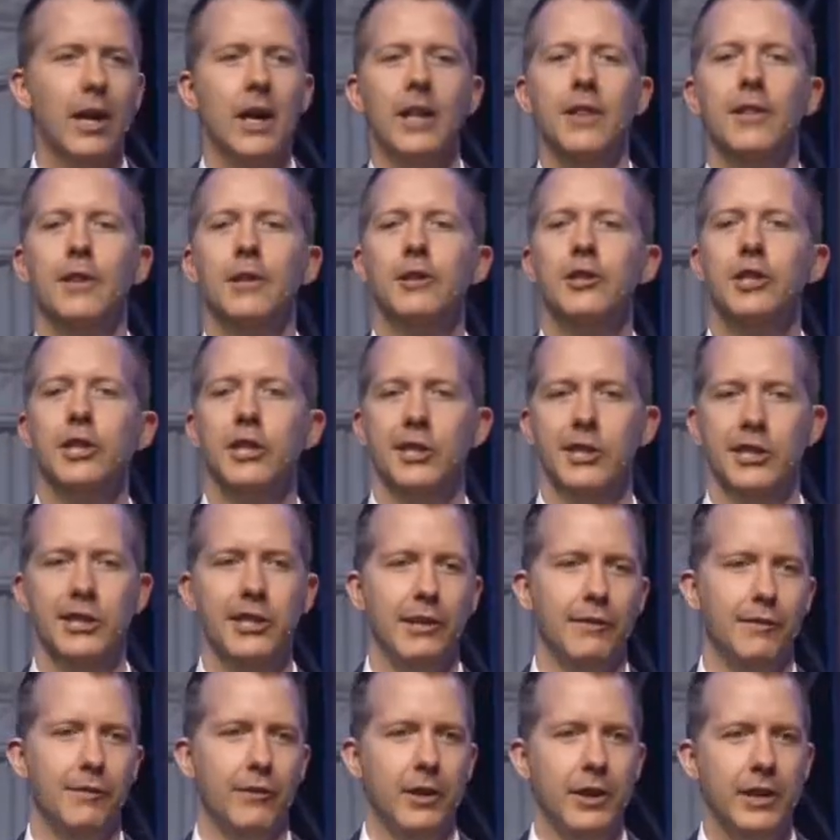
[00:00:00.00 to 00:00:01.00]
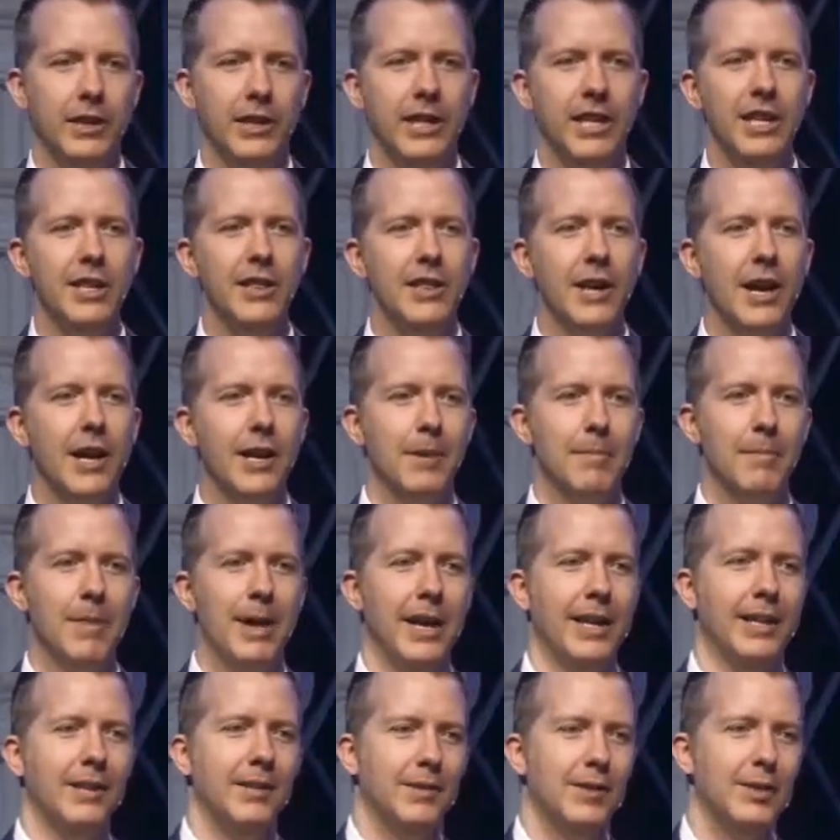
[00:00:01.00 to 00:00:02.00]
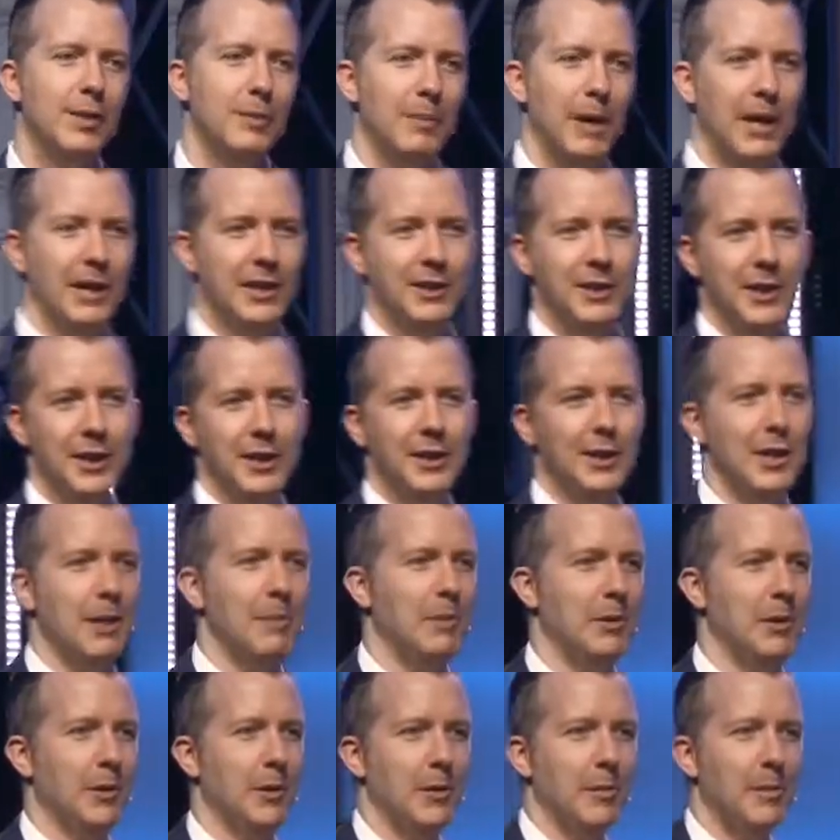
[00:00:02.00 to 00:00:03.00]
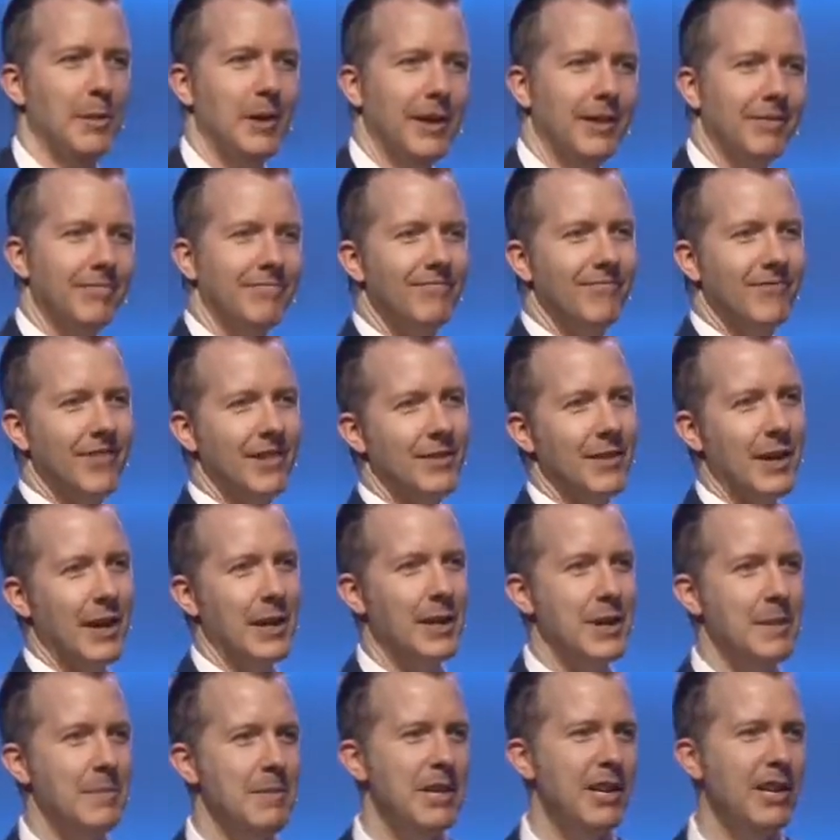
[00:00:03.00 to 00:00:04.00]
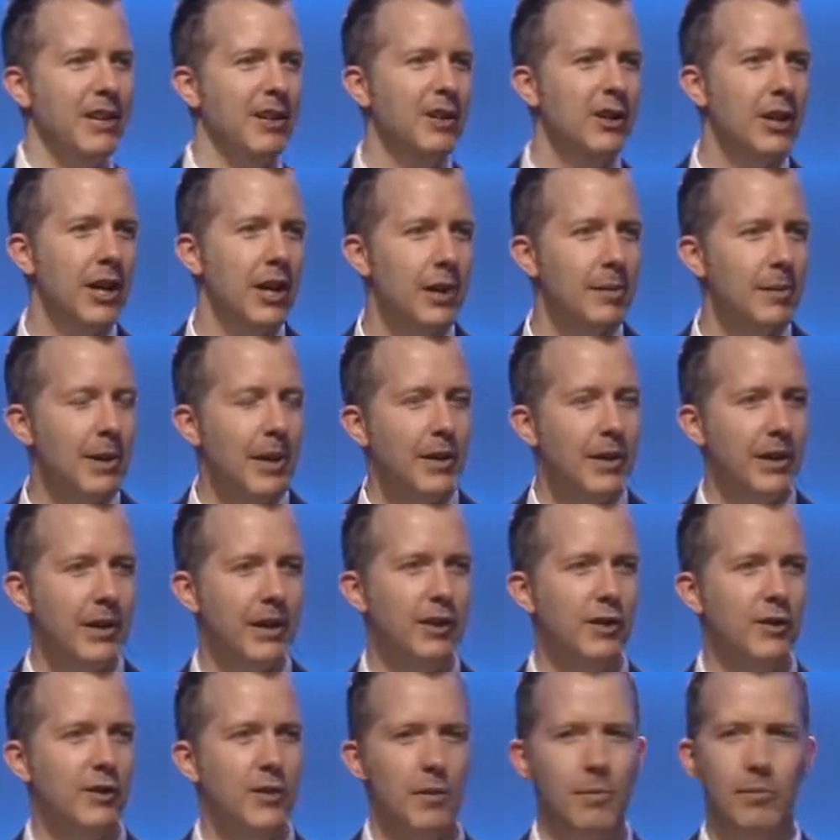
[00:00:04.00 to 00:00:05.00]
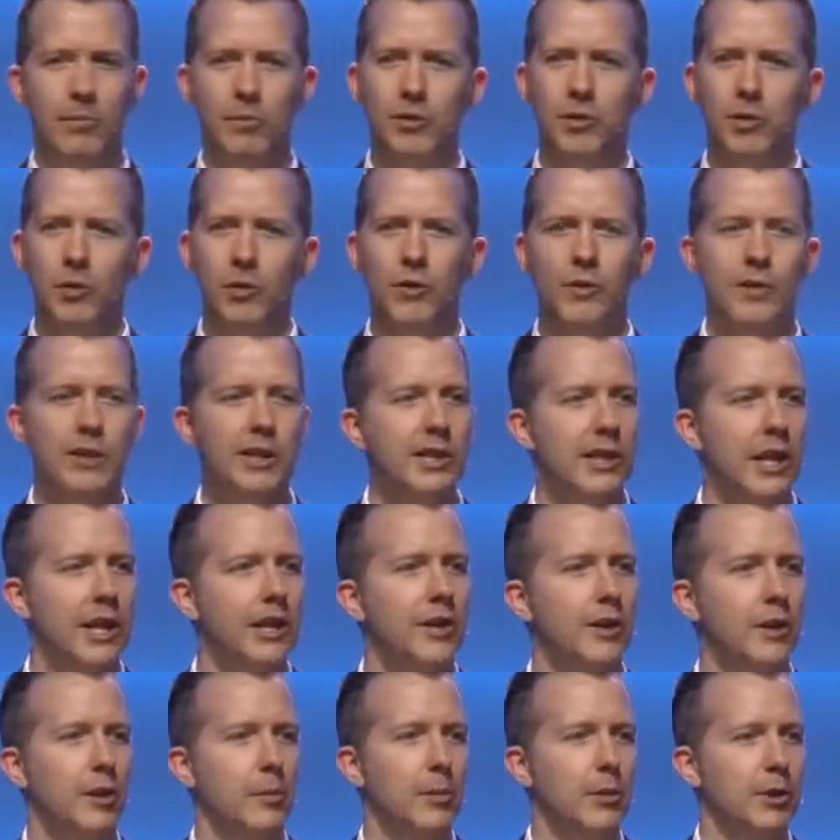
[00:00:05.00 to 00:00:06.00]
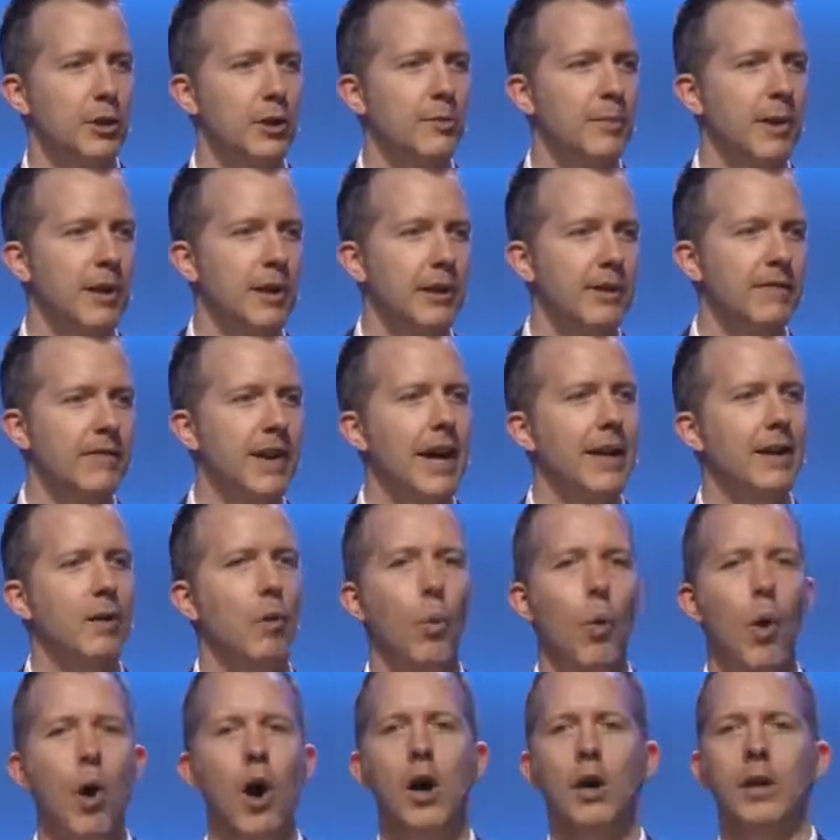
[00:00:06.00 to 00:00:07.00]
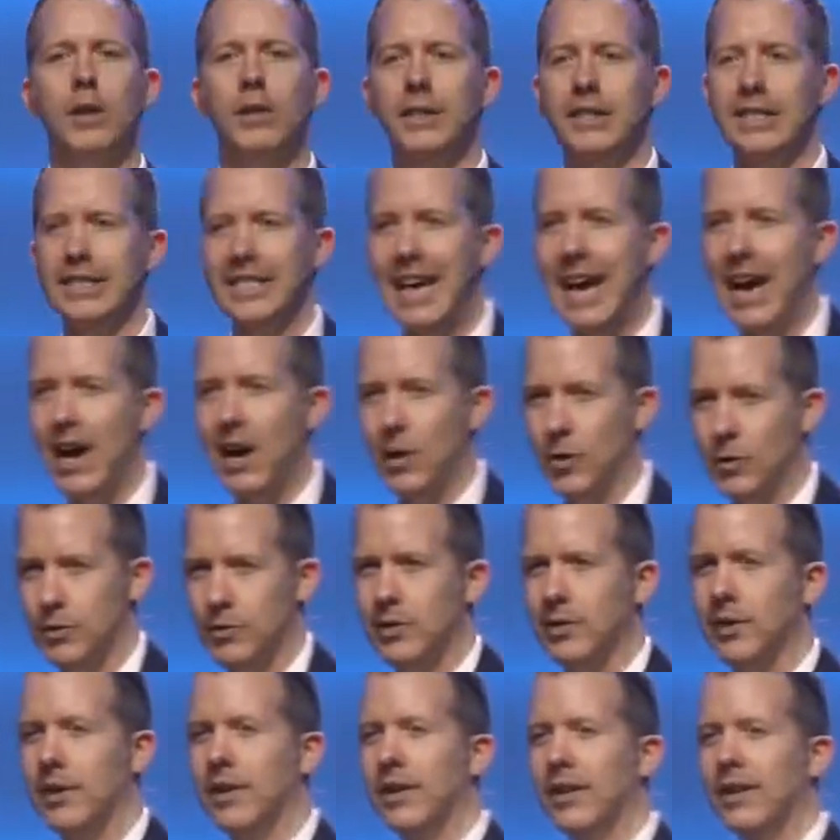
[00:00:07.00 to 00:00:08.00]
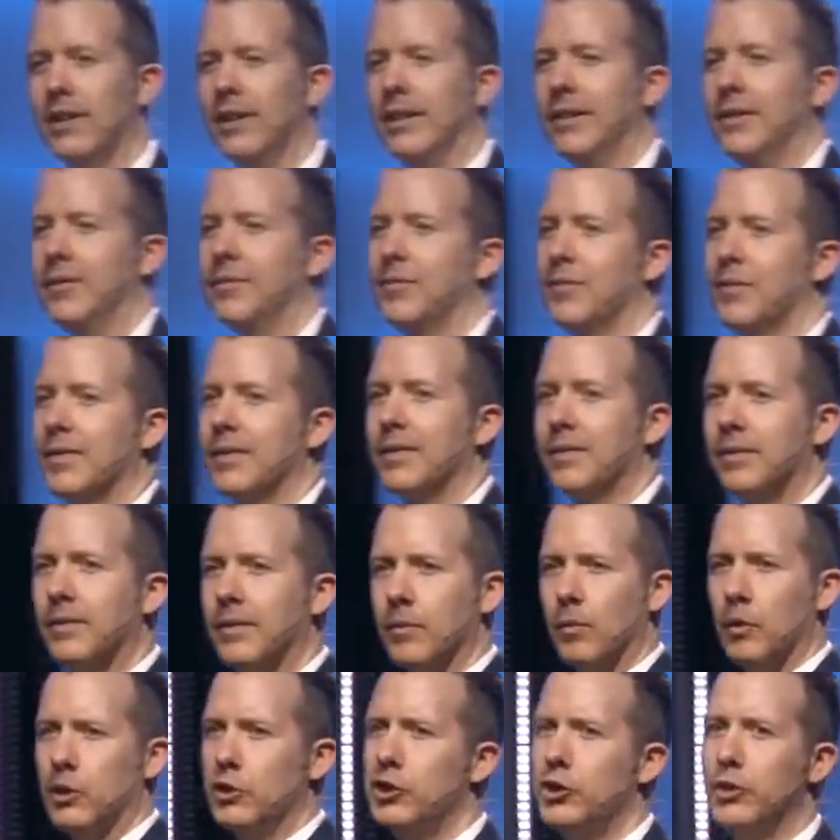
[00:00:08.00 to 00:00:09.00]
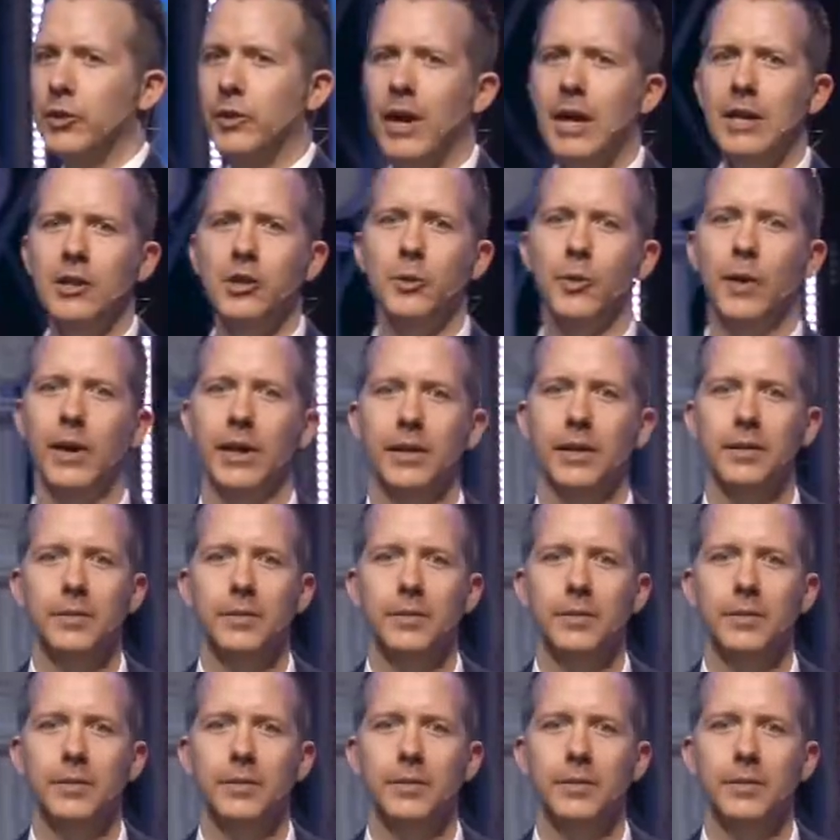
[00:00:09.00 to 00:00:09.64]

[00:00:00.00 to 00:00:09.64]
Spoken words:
They're just different. He thought it might spice things up a little bit if I come in here and talk about things from sort of a secular perspective, how to walk this out once you graduate.